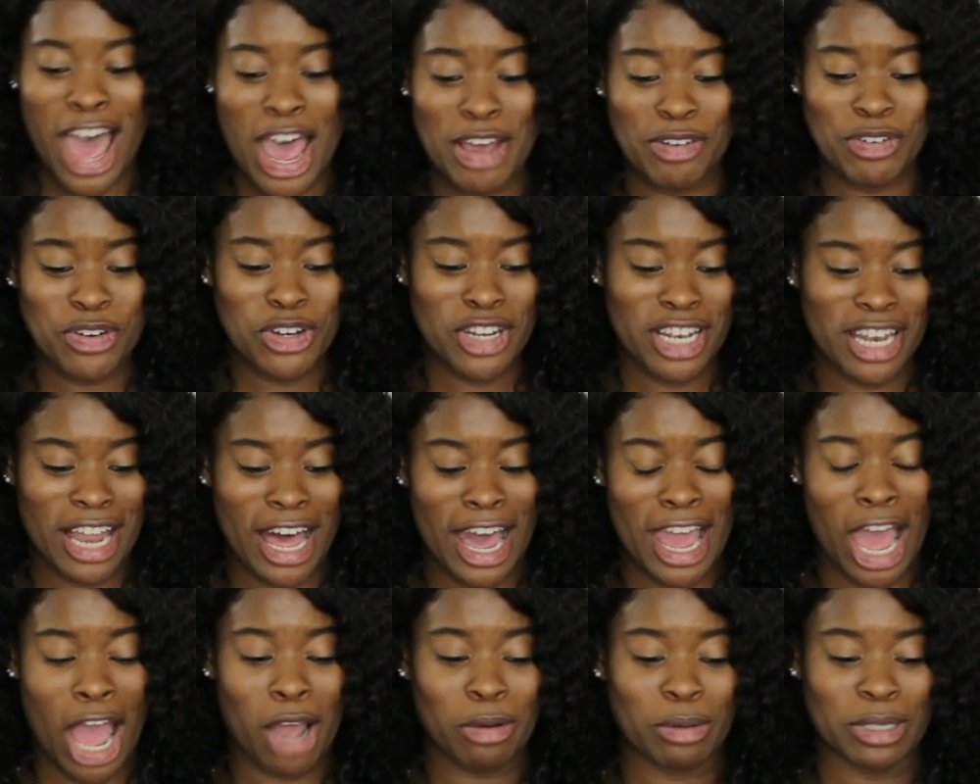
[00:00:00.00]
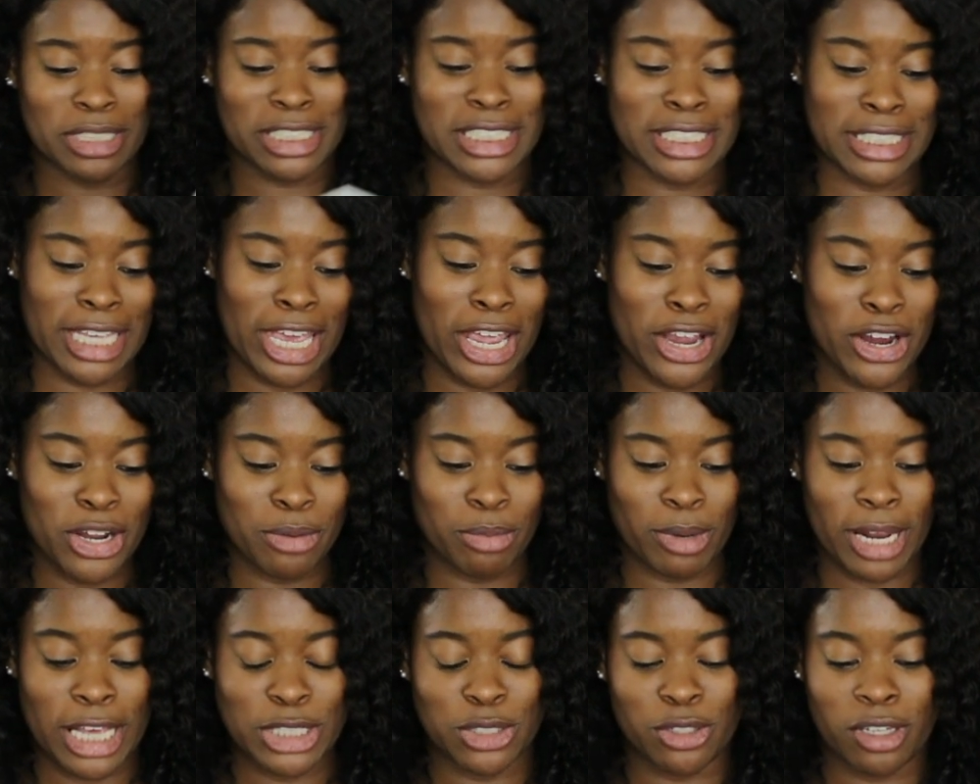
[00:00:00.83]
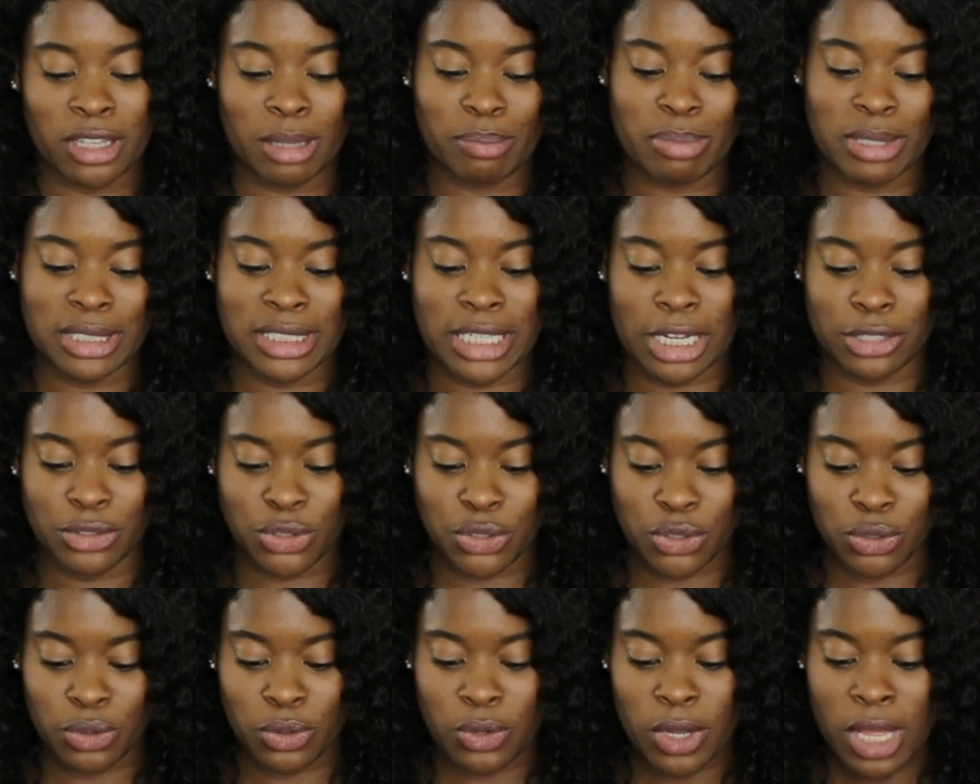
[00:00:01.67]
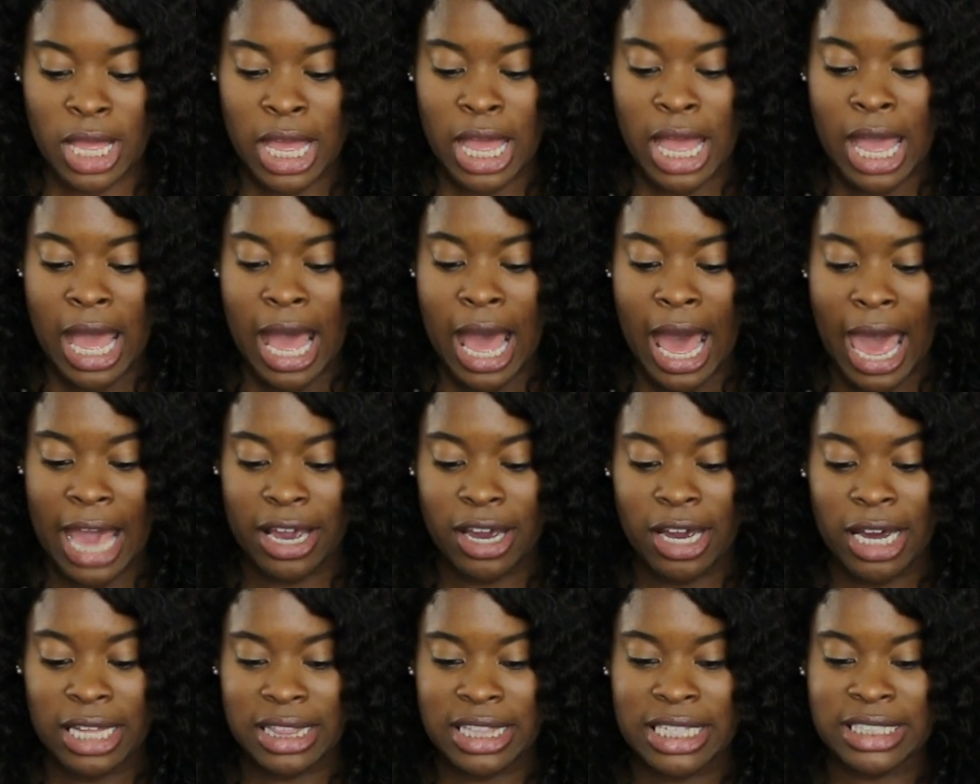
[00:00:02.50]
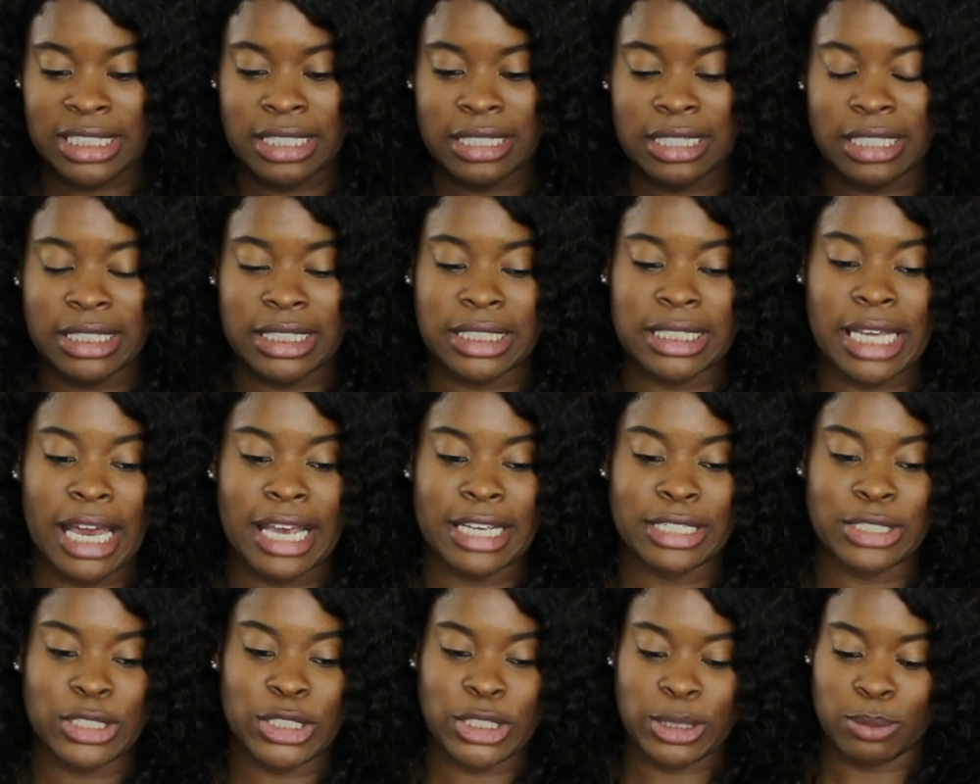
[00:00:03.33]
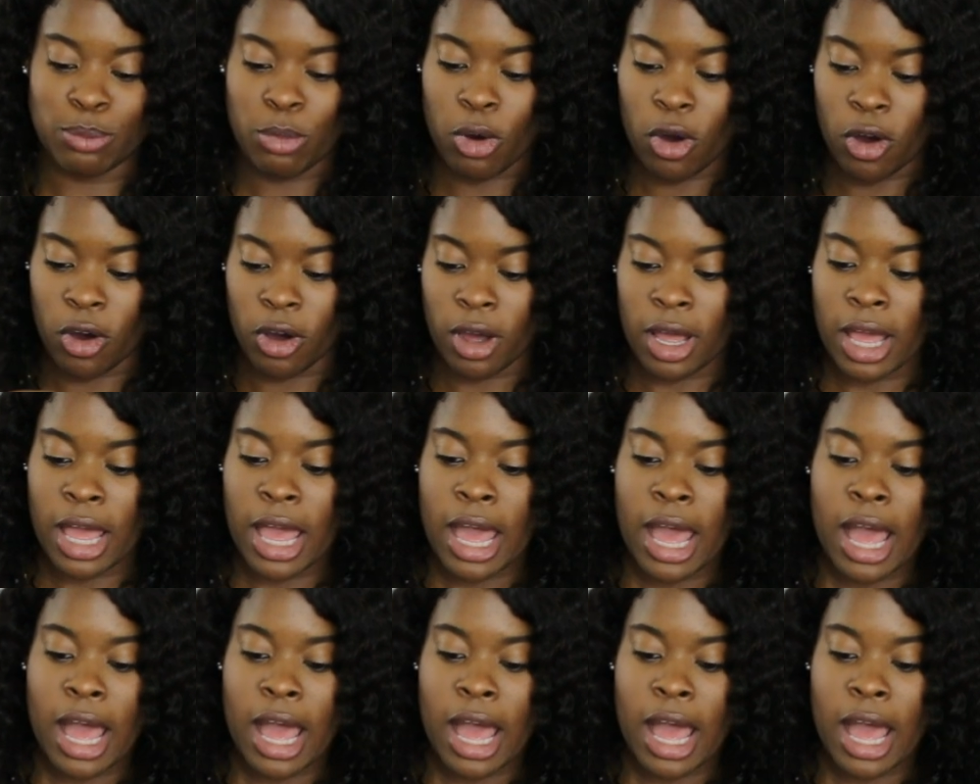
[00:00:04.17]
I won't lie, I was scared, but I saw the potential. I got this in a size small.